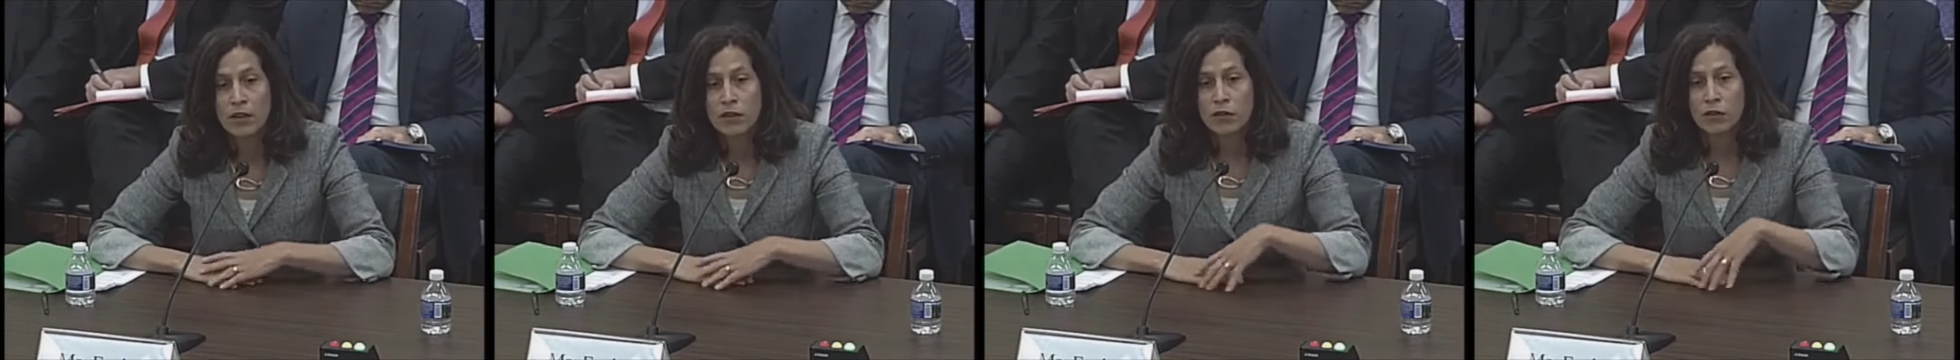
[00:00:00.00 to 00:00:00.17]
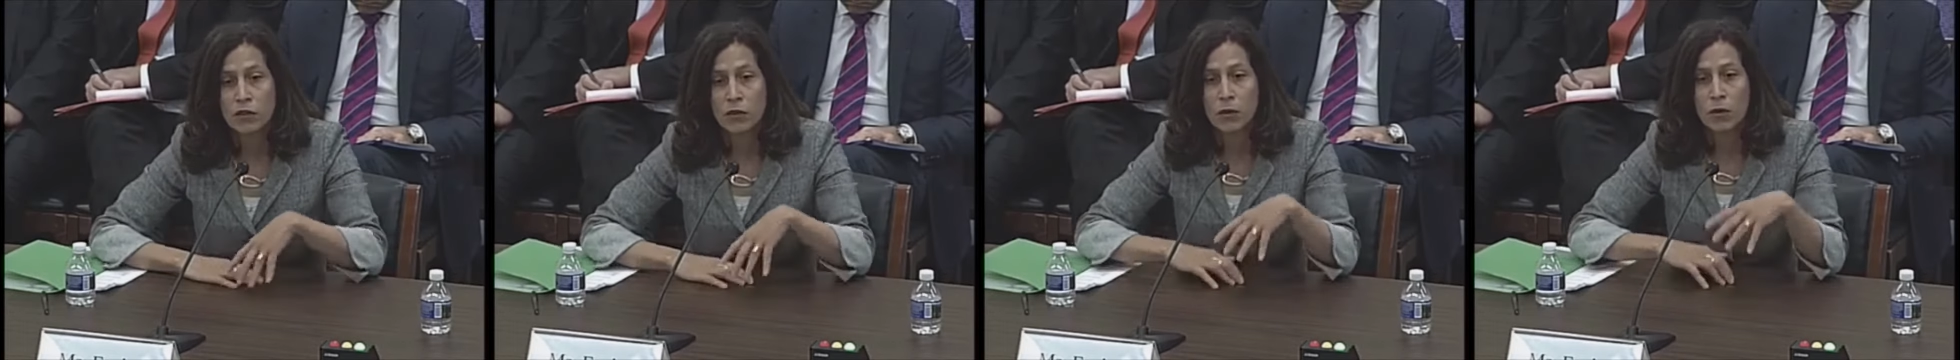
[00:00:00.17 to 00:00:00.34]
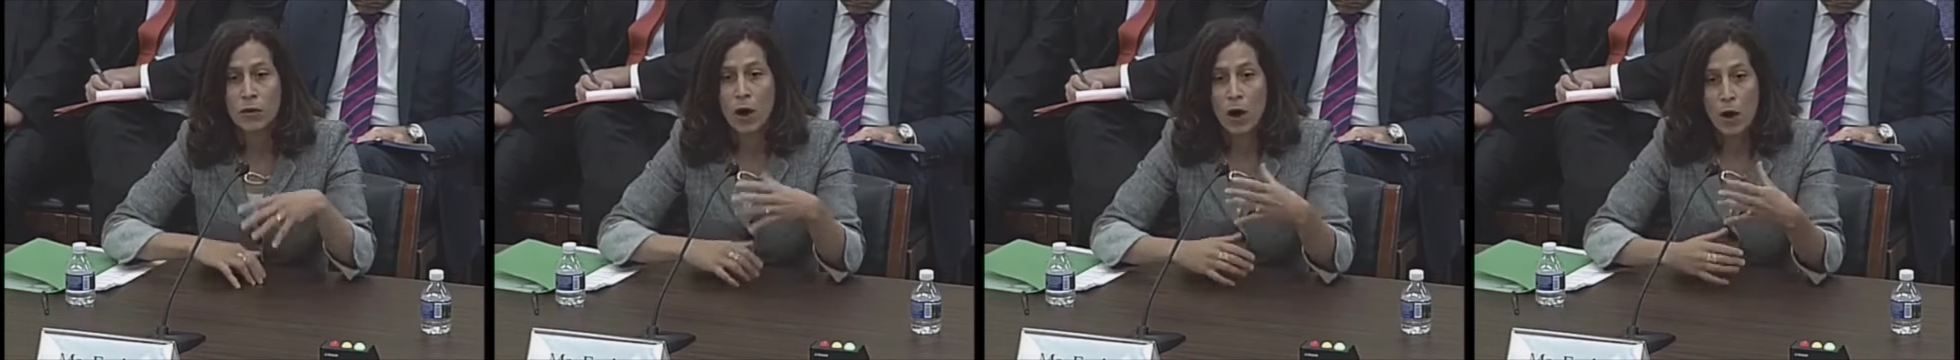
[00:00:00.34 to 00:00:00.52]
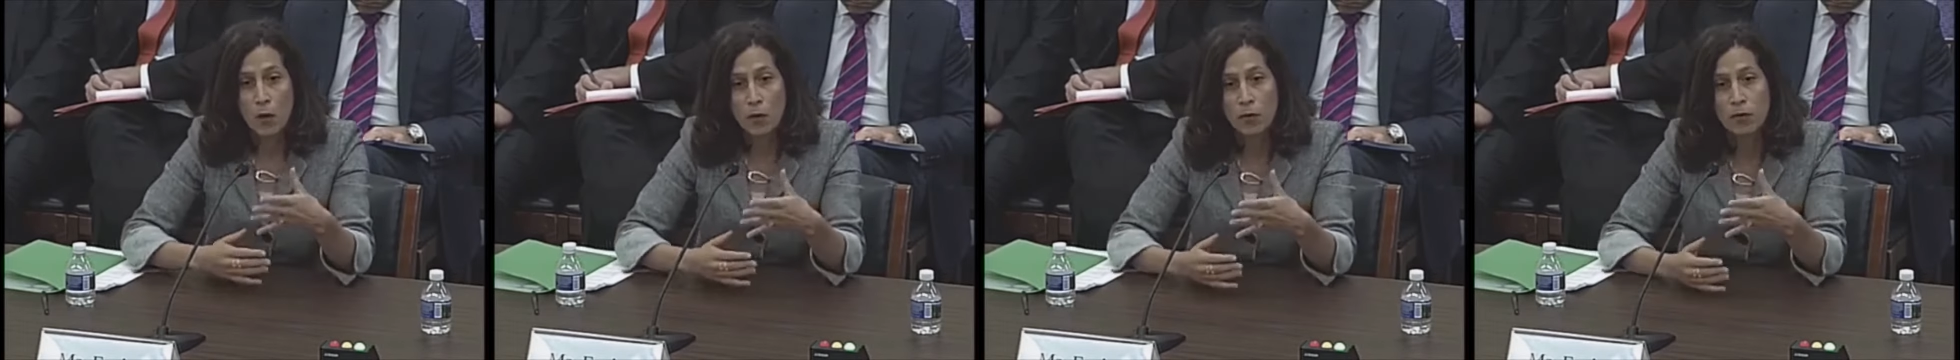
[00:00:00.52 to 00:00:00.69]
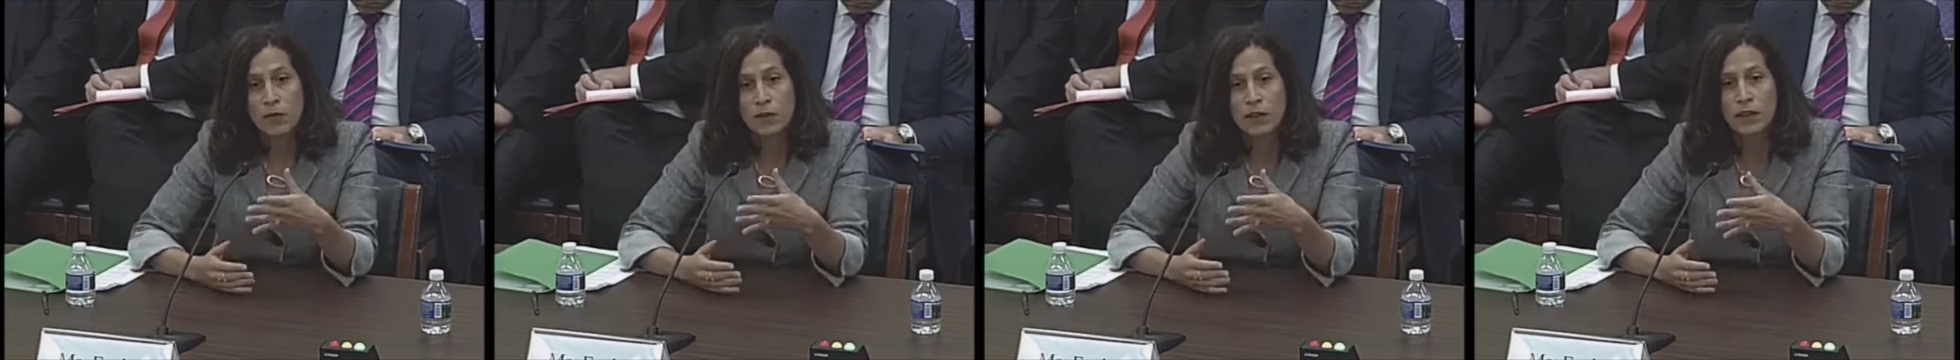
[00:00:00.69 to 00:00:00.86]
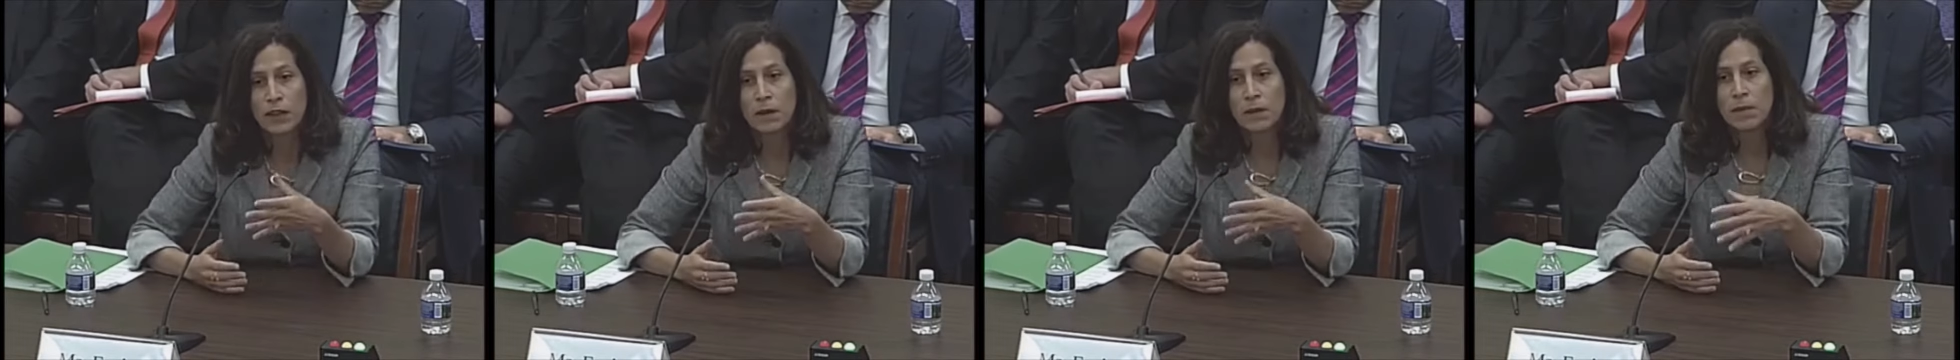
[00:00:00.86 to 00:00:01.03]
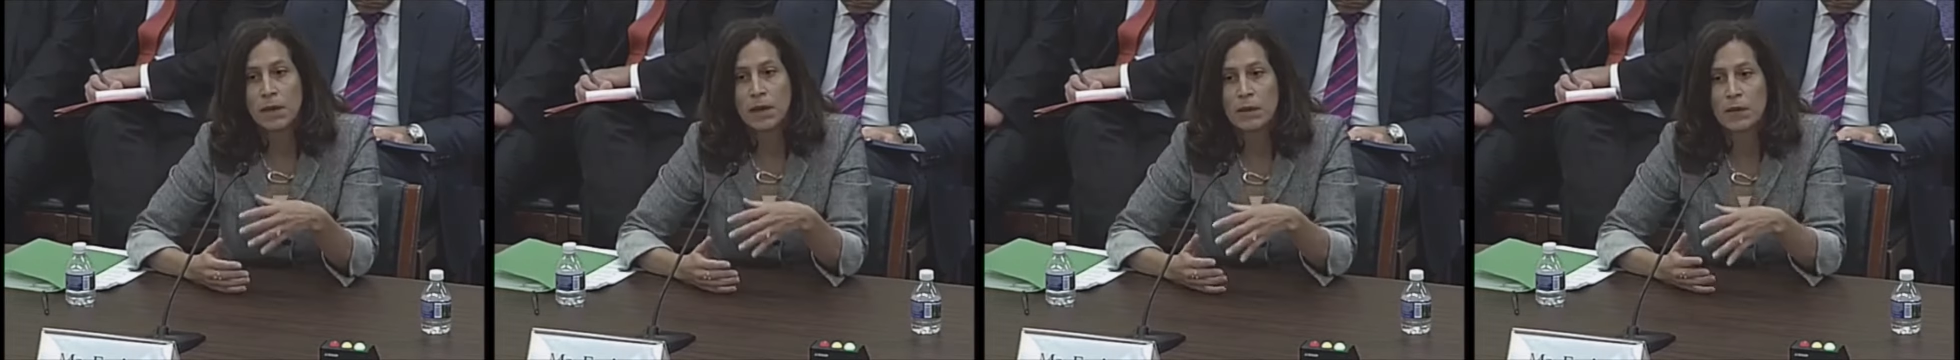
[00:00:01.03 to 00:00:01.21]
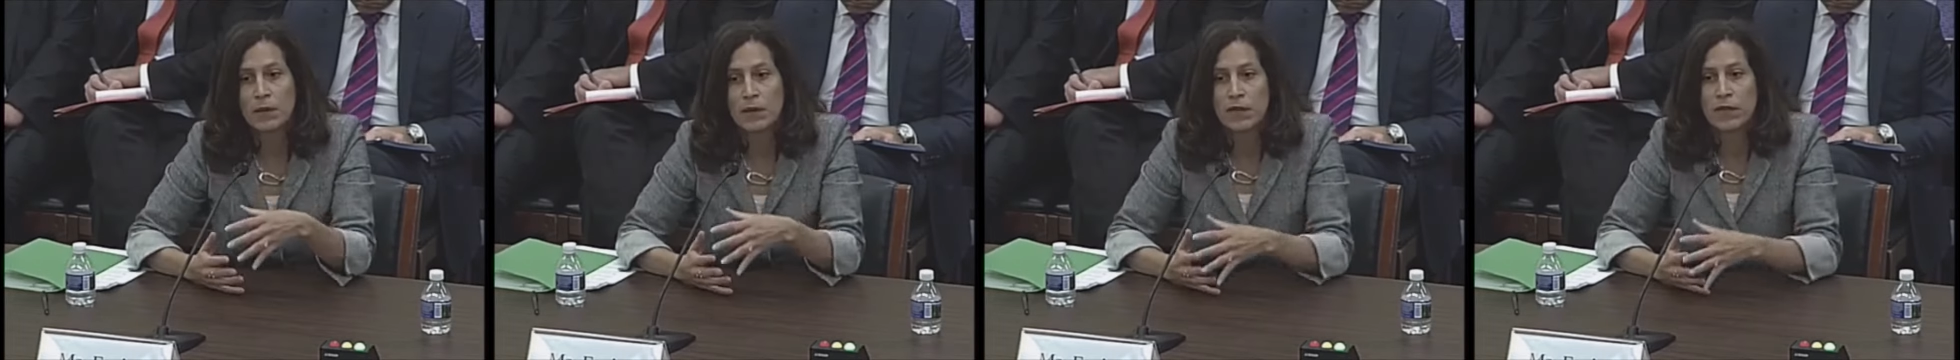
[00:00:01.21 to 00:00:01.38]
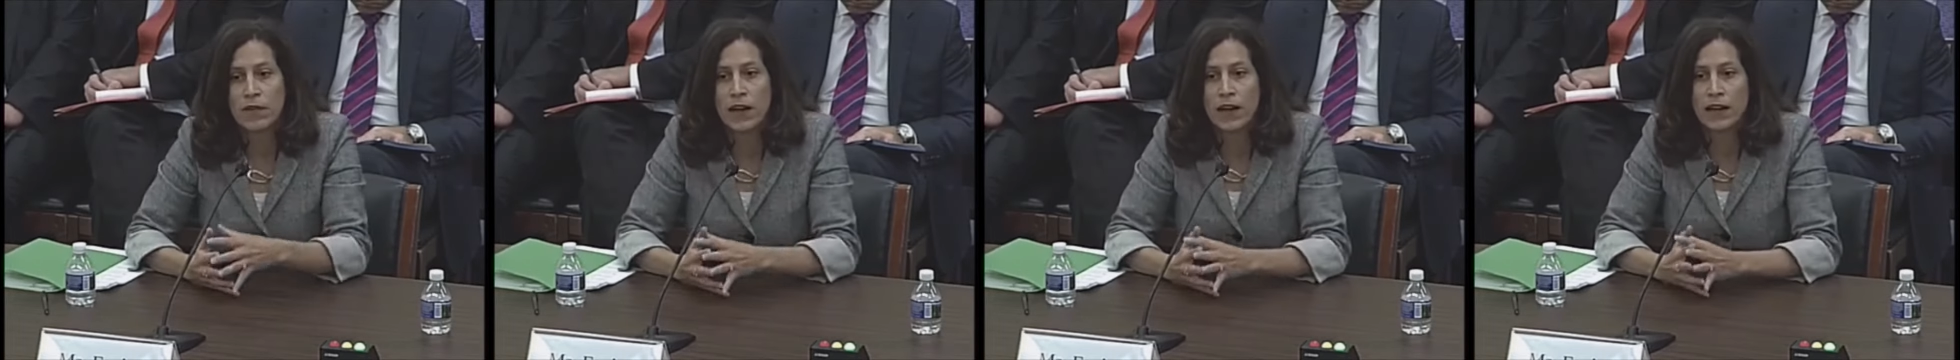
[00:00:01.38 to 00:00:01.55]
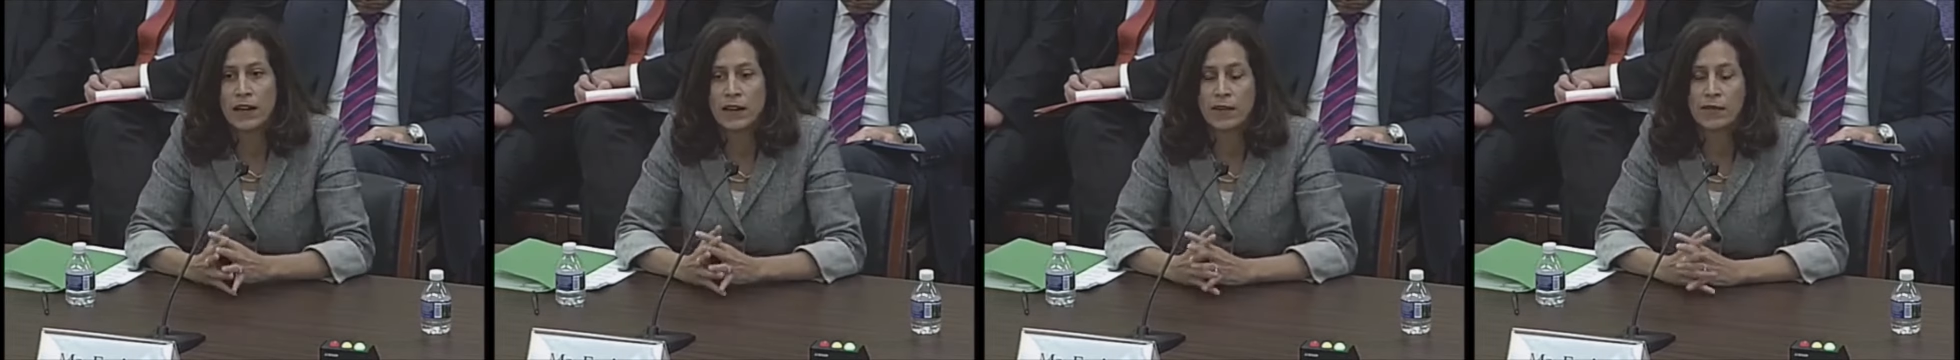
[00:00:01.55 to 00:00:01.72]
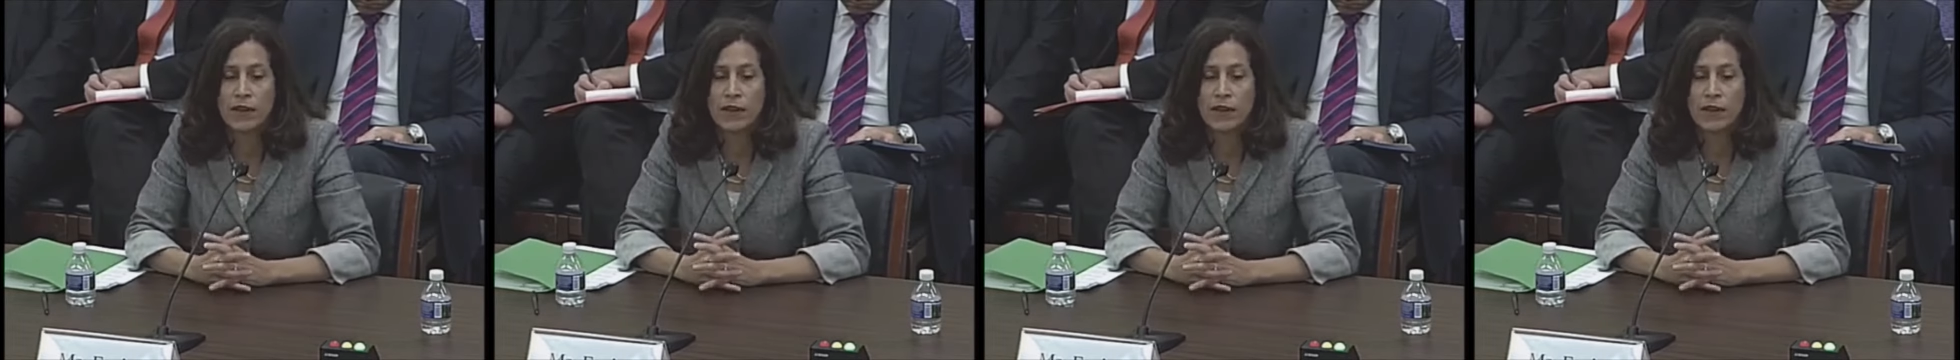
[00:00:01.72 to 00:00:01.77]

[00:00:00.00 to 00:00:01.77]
to hopefully be able to find,